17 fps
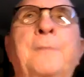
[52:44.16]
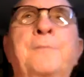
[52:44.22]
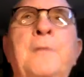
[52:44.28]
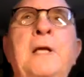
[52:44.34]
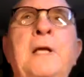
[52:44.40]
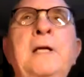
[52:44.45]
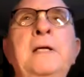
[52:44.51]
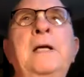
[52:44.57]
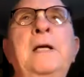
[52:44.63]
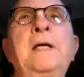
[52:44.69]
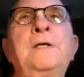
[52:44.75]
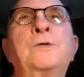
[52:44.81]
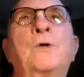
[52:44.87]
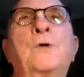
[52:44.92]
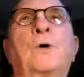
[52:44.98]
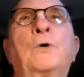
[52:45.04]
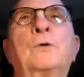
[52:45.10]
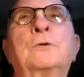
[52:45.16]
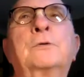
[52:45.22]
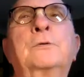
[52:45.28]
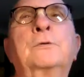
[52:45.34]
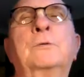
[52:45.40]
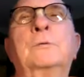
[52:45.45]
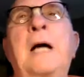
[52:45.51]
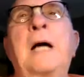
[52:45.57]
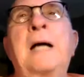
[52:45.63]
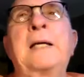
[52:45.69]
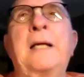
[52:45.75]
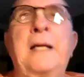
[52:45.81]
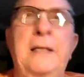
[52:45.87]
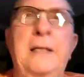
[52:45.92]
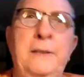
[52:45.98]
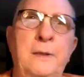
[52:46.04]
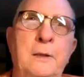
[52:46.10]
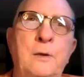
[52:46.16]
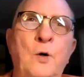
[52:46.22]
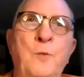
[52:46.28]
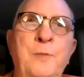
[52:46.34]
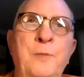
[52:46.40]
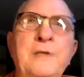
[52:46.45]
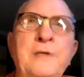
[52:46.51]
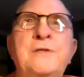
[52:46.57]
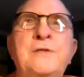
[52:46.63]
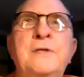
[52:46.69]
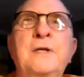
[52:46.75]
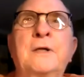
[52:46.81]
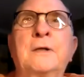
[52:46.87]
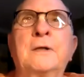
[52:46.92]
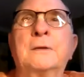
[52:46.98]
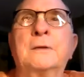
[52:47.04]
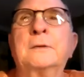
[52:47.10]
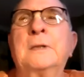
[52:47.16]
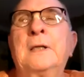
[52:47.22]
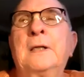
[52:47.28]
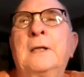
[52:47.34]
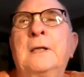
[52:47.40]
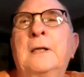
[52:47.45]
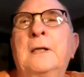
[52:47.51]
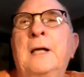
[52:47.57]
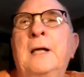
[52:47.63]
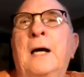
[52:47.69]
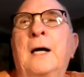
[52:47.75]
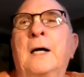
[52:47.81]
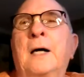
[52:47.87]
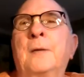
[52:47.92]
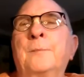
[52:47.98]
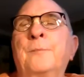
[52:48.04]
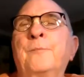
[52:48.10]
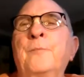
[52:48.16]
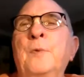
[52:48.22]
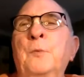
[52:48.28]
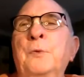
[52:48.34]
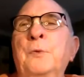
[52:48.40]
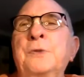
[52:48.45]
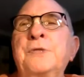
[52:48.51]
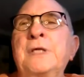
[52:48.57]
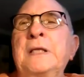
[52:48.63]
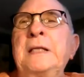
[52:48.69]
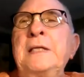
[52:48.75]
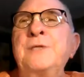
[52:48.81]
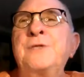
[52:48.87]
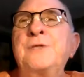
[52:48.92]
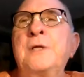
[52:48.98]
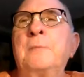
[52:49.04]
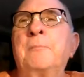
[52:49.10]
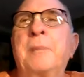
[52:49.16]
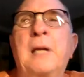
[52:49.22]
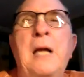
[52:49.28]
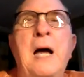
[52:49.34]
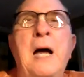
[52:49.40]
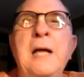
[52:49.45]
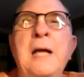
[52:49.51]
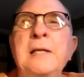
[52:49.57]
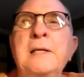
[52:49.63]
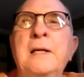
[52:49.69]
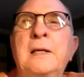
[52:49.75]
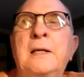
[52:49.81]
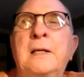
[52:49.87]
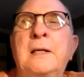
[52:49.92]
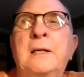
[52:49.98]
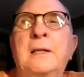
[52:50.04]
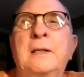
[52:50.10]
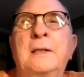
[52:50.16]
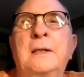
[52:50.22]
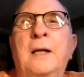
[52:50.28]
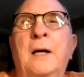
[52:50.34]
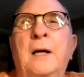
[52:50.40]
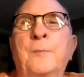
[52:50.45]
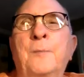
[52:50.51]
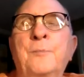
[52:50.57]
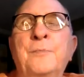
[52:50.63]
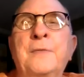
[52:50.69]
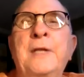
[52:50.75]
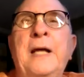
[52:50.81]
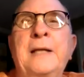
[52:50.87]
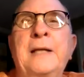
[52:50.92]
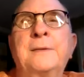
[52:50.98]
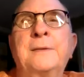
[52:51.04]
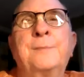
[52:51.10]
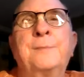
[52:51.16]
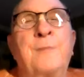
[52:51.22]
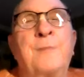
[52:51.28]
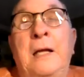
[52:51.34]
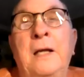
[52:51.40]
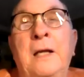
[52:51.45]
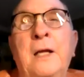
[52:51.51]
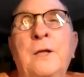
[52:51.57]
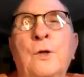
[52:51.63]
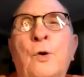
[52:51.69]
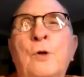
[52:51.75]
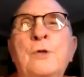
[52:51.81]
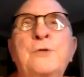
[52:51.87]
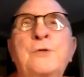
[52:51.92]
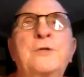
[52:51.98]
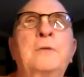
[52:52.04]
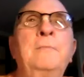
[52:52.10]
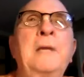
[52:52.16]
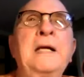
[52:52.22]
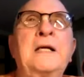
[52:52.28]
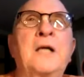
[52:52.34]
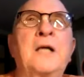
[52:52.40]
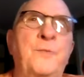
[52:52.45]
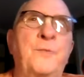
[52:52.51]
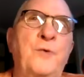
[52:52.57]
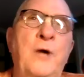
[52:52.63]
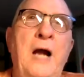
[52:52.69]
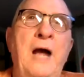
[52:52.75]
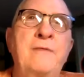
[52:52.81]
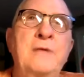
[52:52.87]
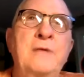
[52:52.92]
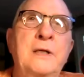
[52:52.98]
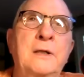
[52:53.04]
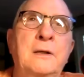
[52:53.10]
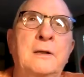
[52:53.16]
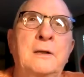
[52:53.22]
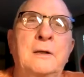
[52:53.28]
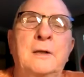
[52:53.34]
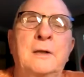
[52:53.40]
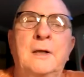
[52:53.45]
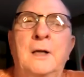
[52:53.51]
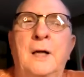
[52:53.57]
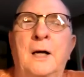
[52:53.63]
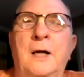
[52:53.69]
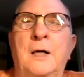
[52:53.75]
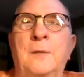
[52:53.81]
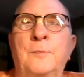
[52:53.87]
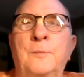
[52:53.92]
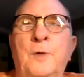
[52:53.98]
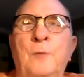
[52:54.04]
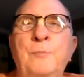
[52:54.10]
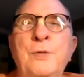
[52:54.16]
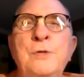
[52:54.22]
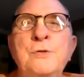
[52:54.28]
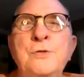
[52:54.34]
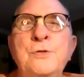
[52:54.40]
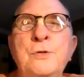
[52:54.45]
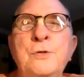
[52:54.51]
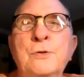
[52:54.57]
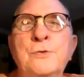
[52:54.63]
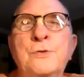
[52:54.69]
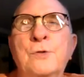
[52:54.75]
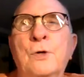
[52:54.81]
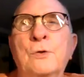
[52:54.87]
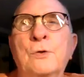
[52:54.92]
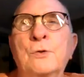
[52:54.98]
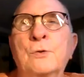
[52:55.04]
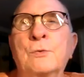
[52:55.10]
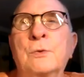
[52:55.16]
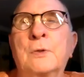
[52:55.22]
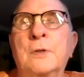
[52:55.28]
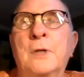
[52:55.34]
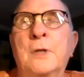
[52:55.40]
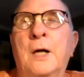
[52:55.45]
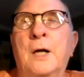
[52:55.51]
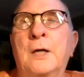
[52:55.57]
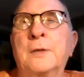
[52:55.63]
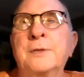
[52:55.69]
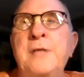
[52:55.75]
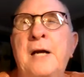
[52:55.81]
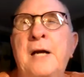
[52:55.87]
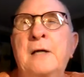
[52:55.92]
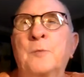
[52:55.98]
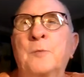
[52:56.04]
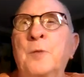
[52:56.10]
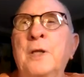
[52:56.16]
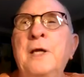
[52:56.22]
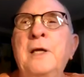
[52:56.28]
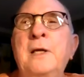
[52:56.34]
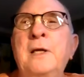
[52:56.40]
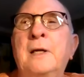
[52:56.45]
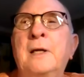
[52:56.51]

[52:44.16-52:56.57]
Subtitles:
He told Radha and the gopis, it was at least implied that in order to make up for having abused you so terribly,